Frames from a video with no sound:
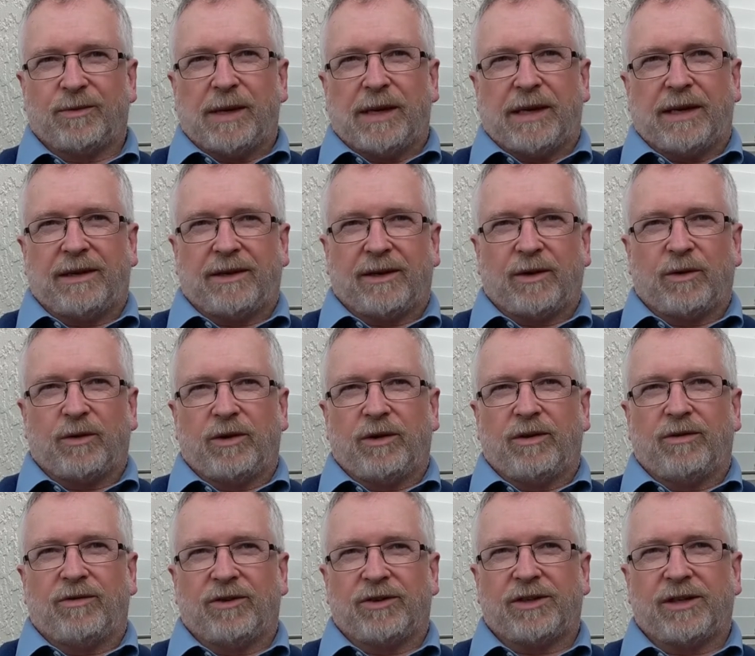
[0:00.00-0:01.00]
me to go to
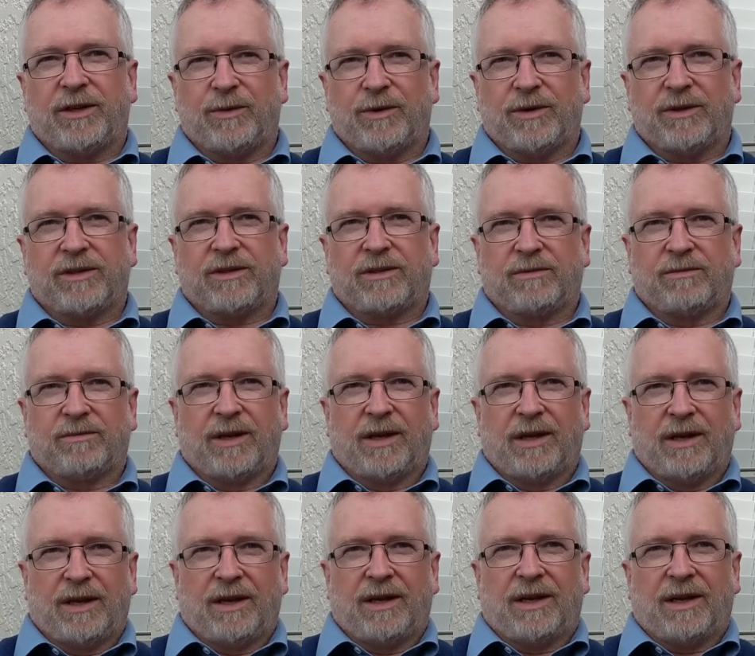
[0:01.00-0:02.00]
university was
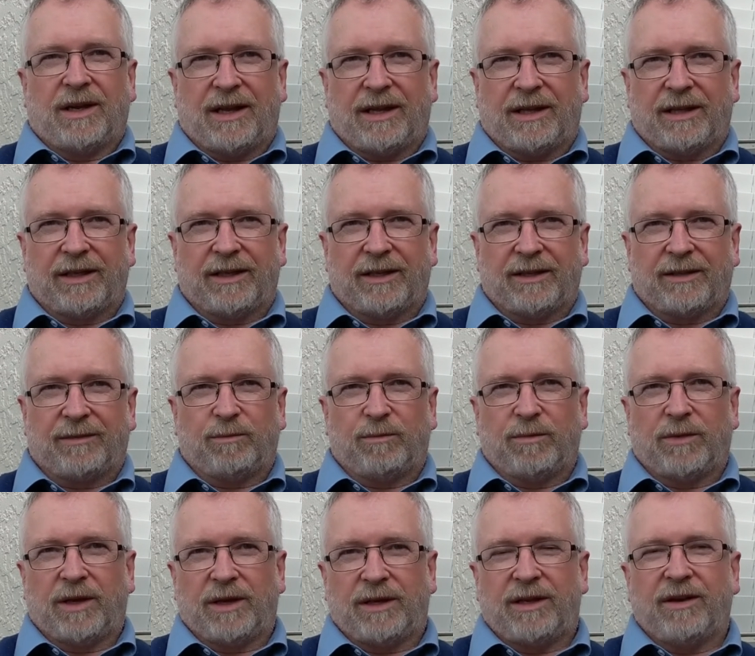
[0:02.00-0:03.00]
a little
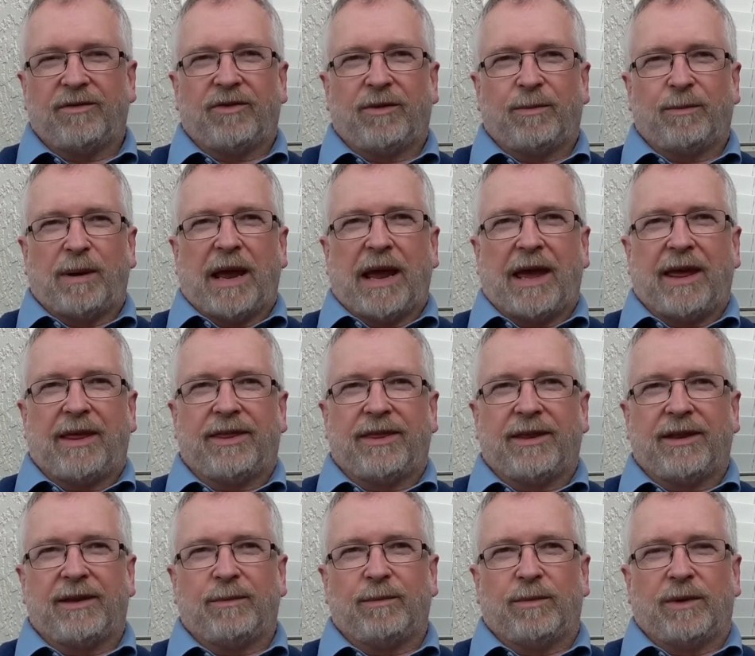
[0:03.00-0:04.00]
a different path
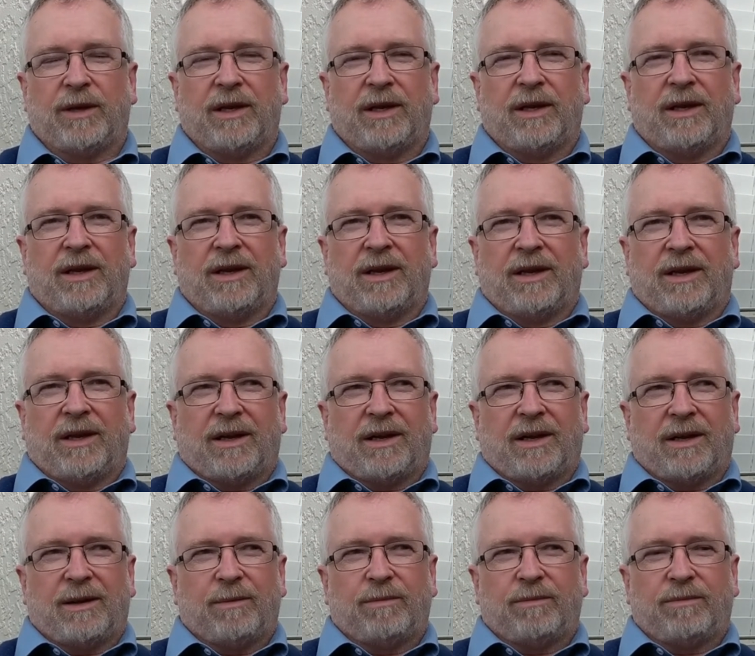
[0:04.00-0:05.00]
than
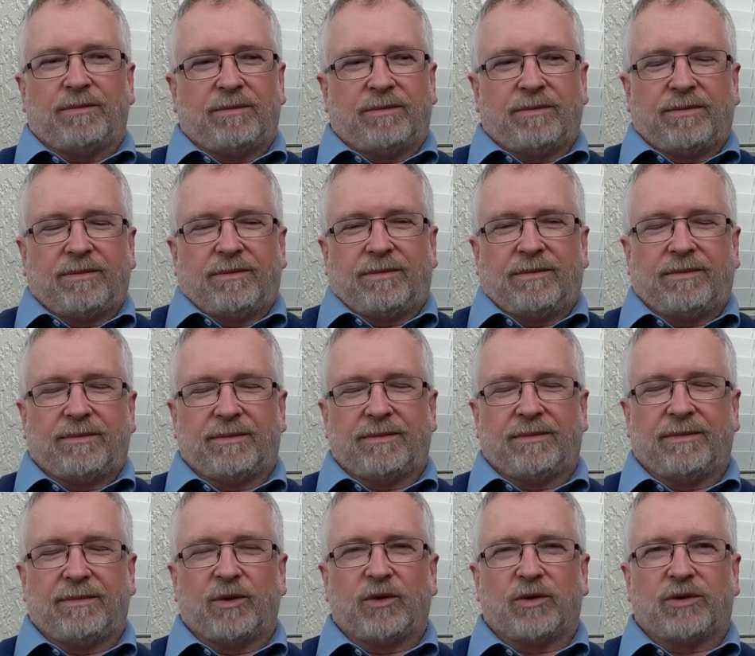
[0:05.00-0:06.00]
um,
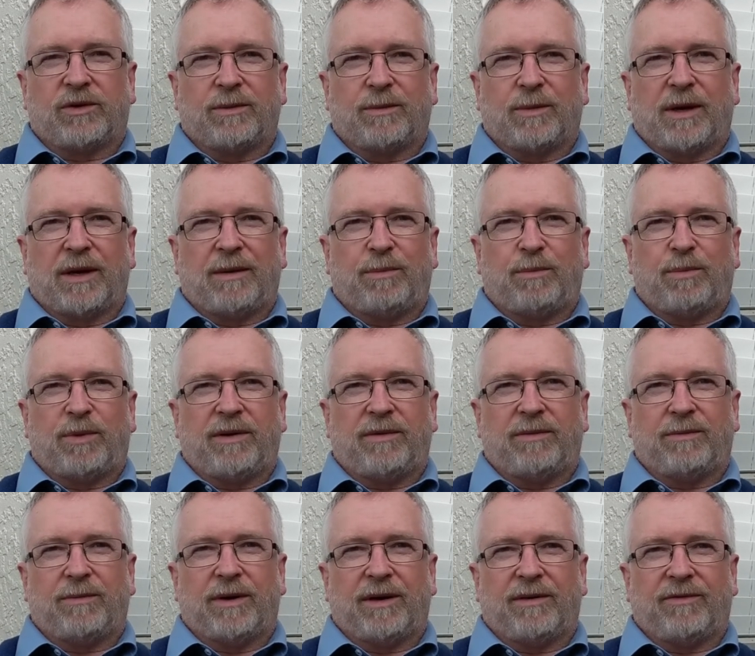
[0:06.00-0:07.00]
most of my pre,
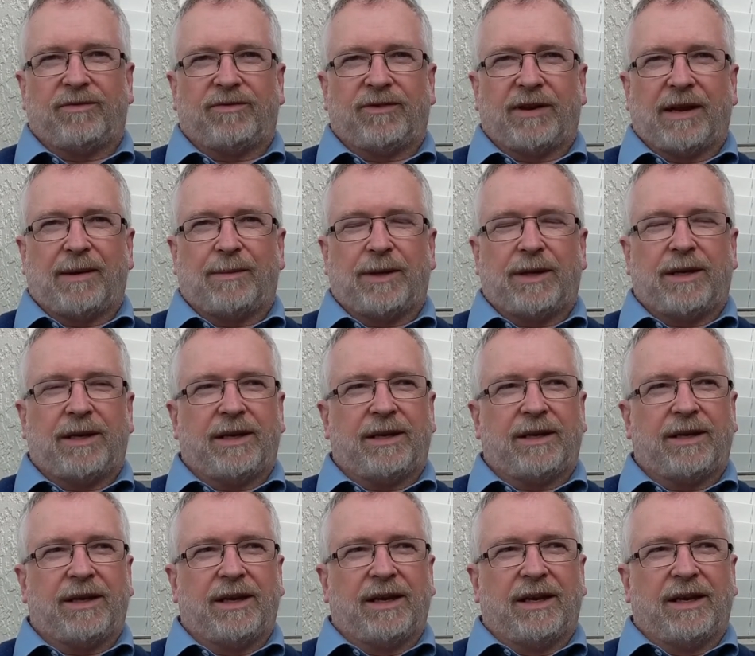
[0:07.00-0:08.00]
my family and